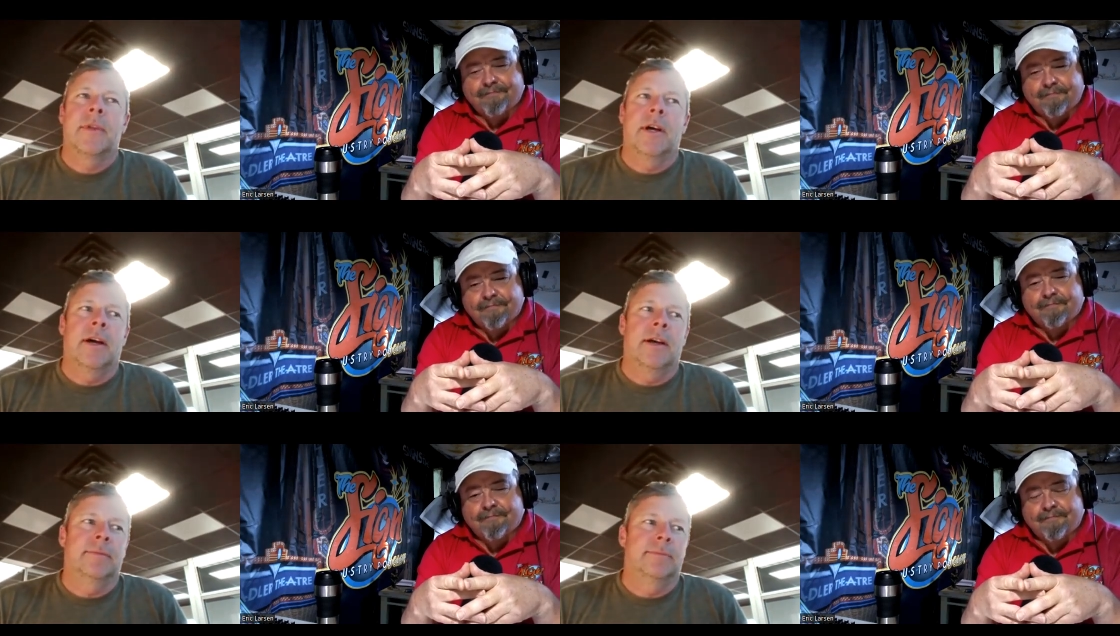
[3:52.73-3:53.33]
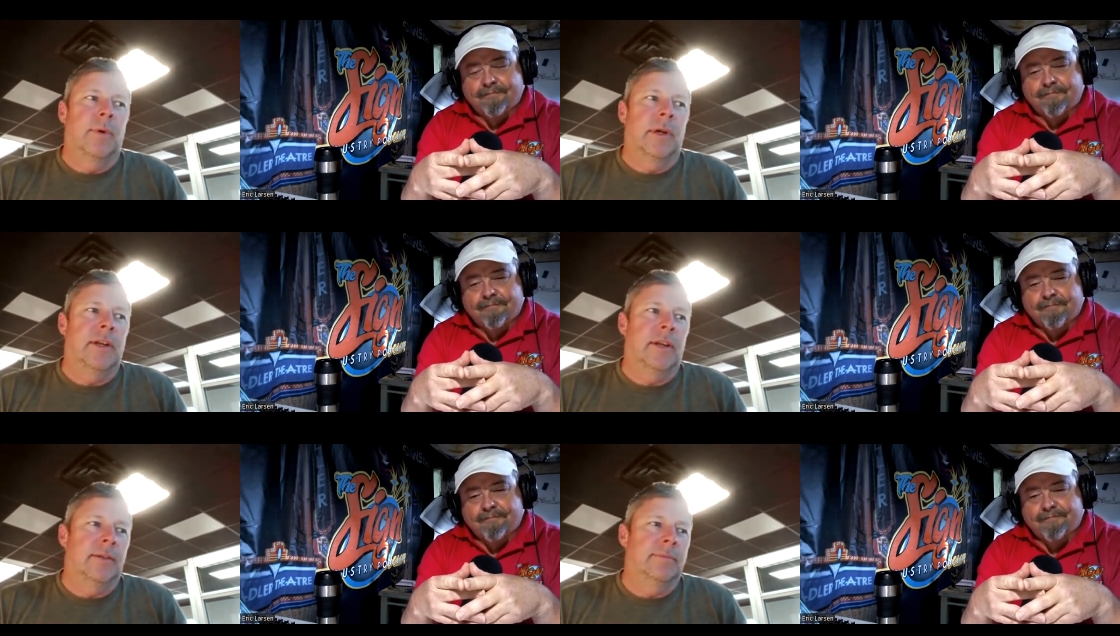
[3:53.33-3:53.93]
Speaker 1: uh, worked
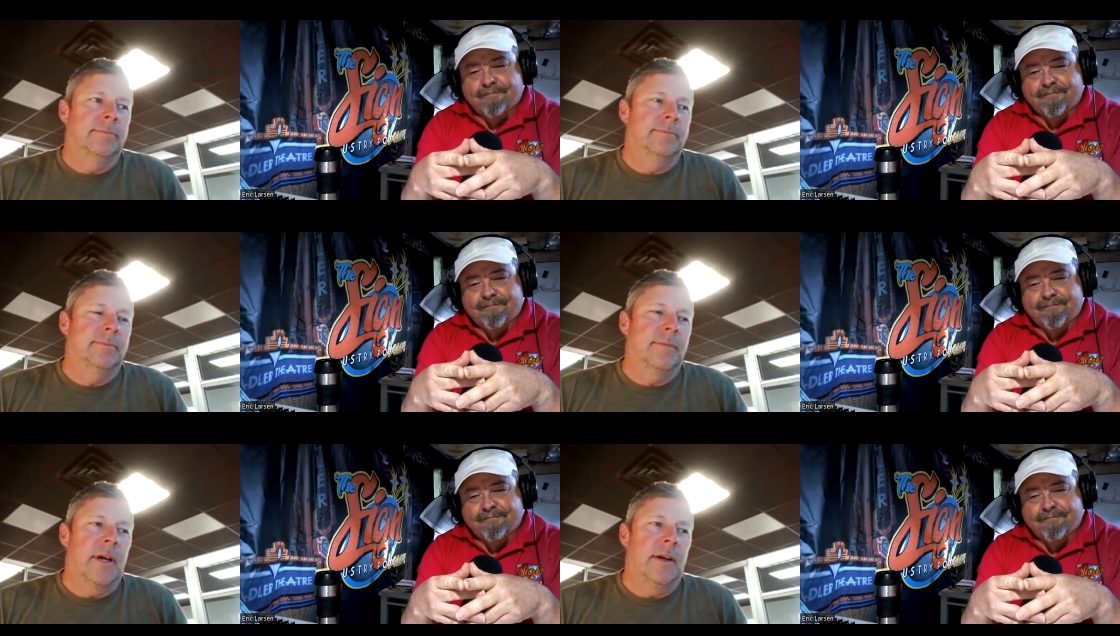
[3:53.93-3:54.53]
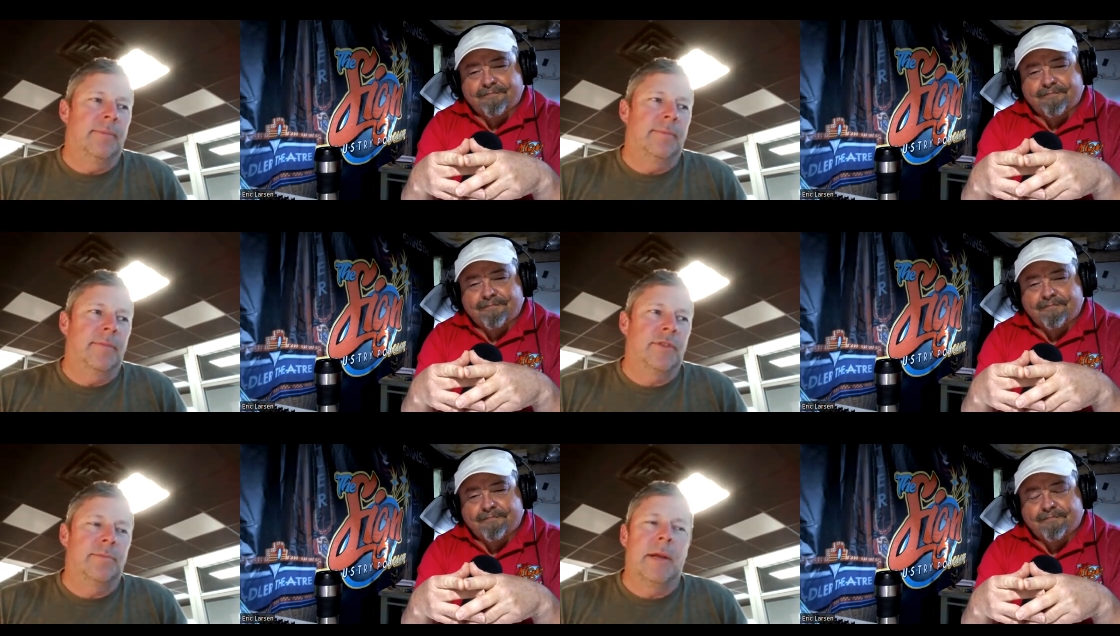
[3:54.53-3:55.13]
at a um,
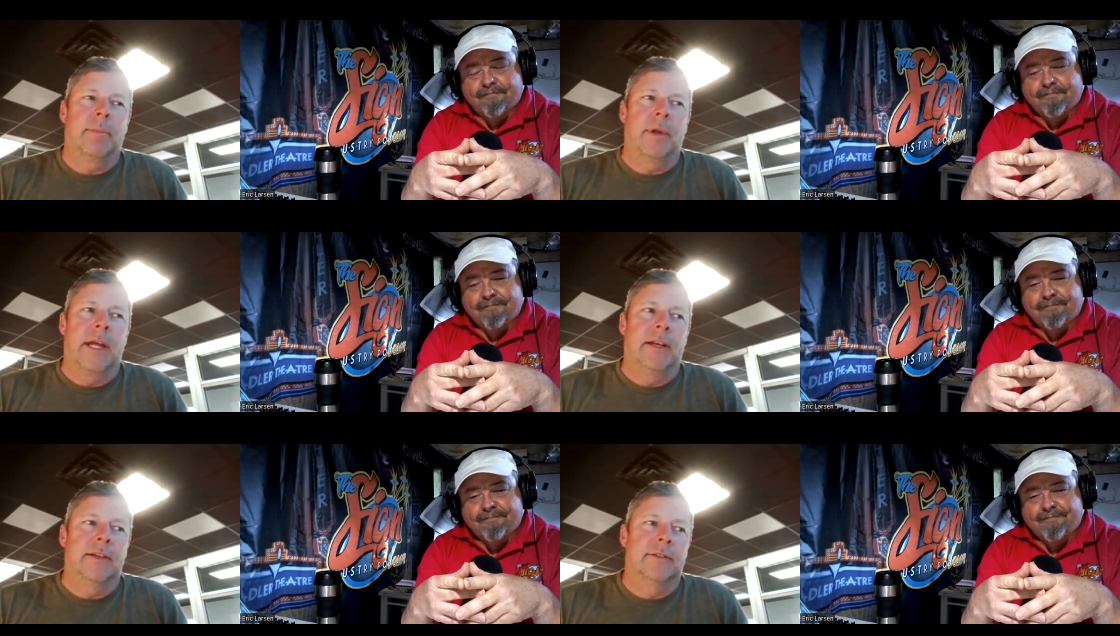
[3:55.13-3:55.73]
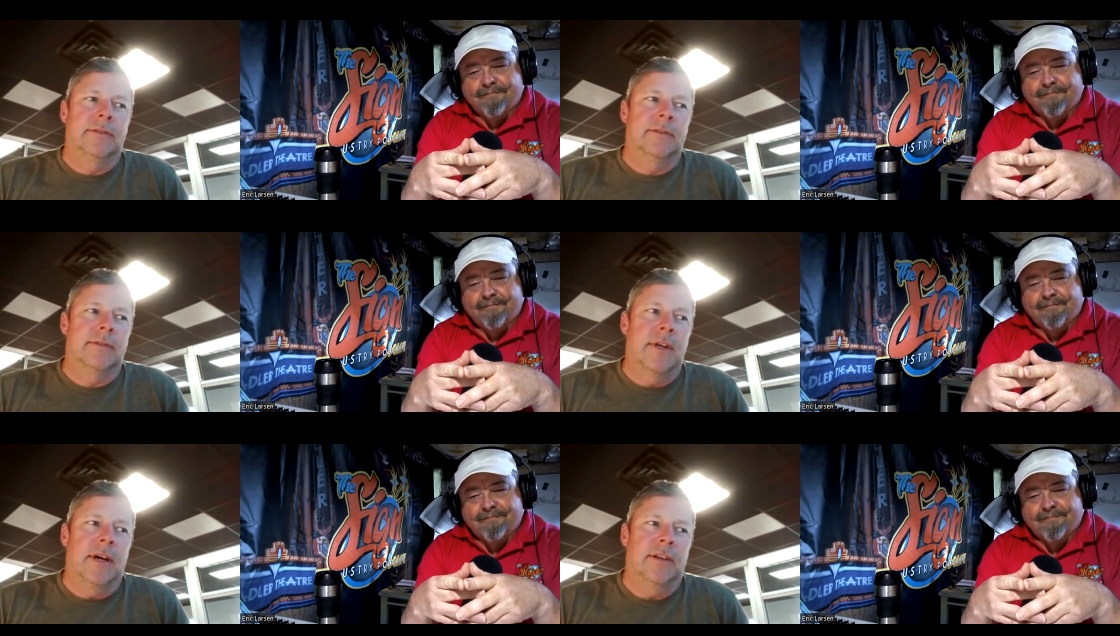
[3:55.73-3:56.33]
cement plant
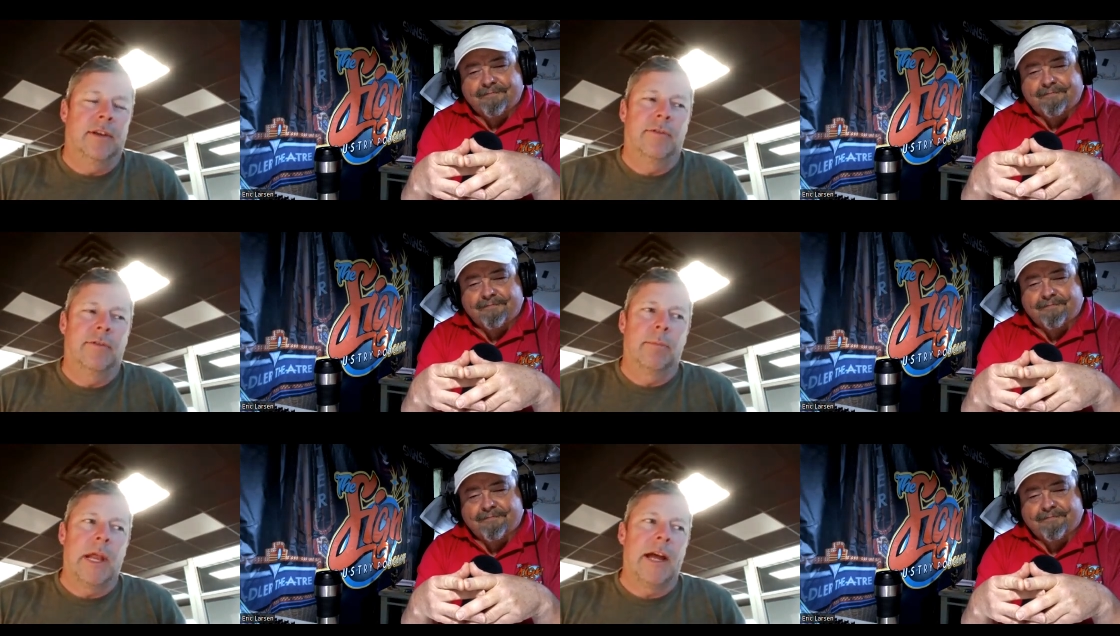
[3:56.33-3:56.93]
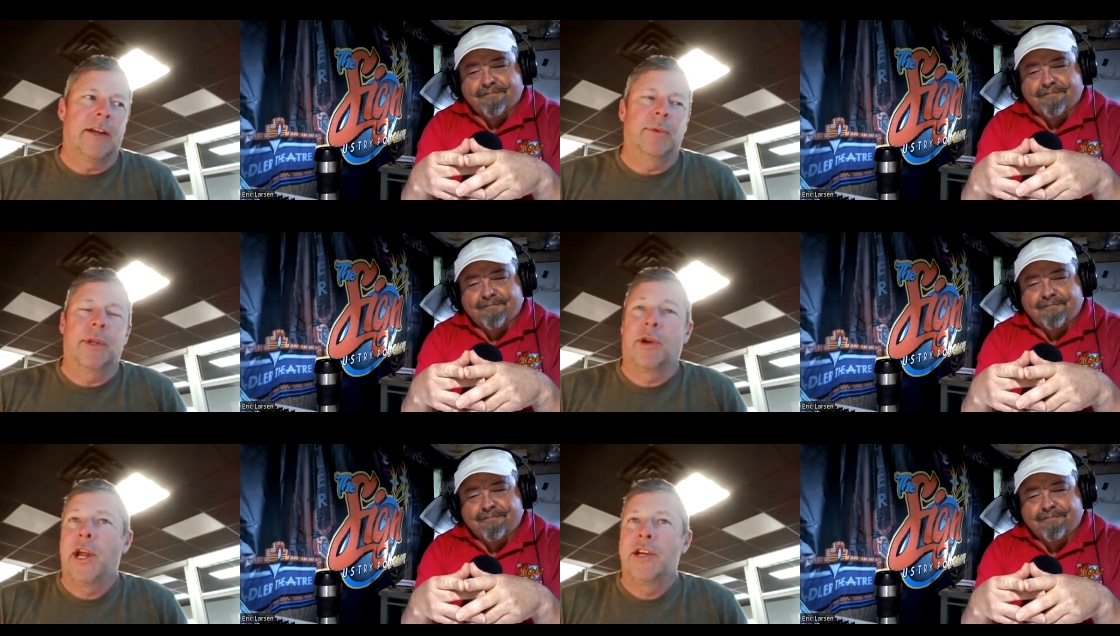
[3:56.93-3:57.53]
uh, delivering blocks with a
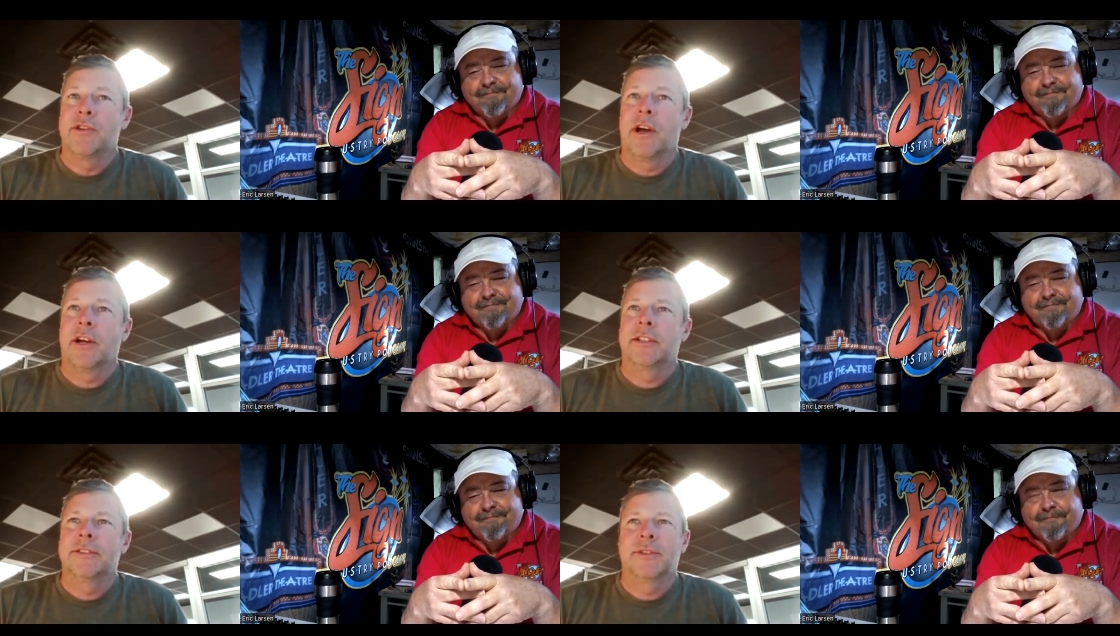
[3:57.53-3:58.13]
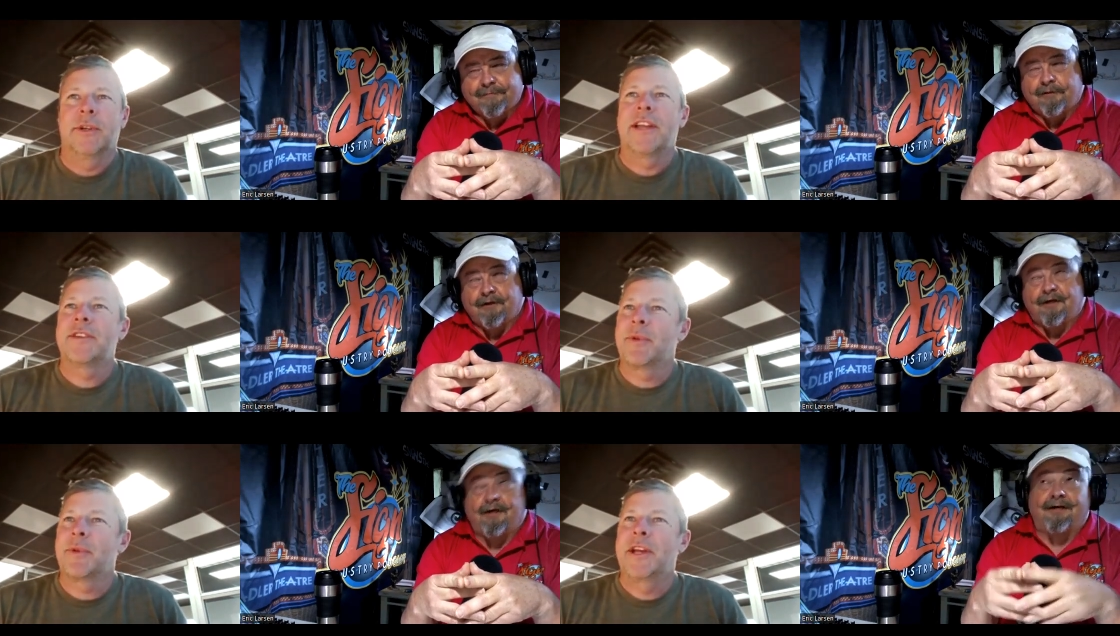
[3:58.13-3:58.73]
crane truck, so I got
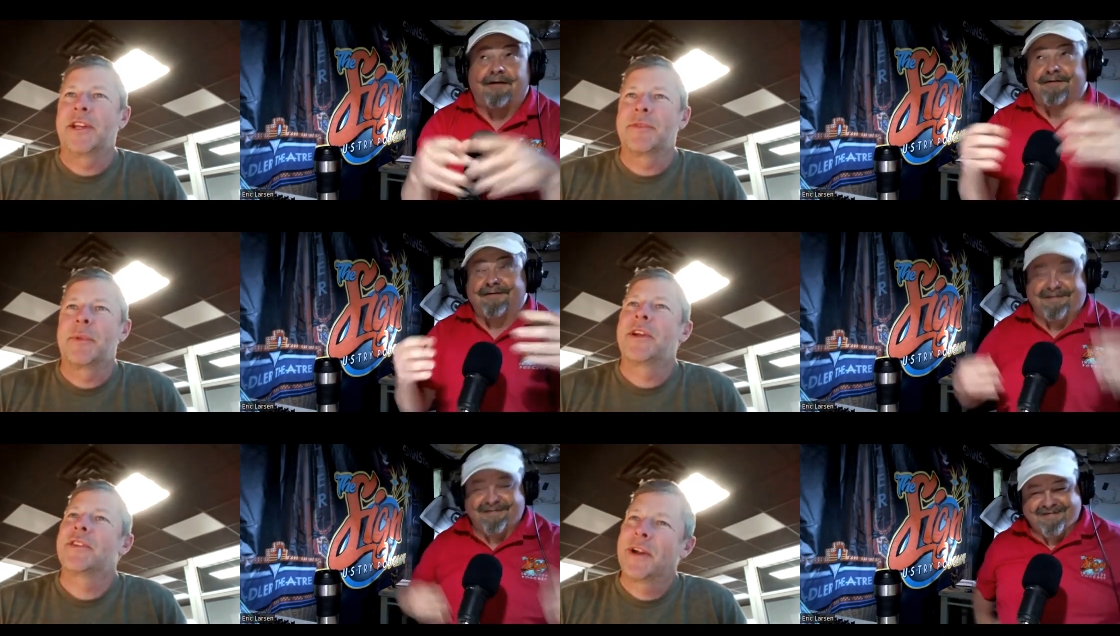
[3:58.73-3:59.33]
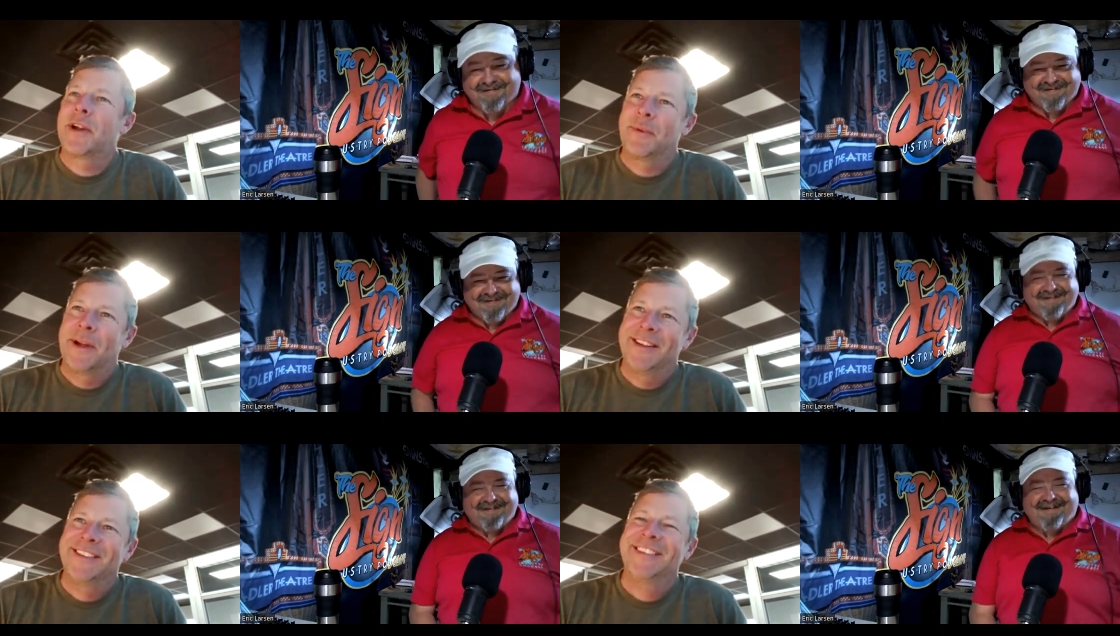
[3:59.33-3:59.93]
some crane experience right away.